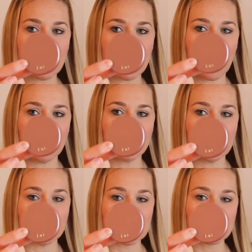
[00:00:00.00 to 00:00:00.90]
They have
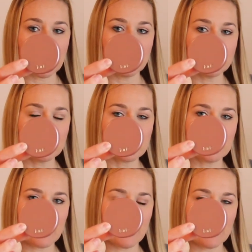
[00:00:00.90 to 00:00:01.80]
an
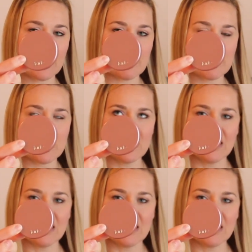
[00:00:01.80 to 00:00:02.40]
exposed, I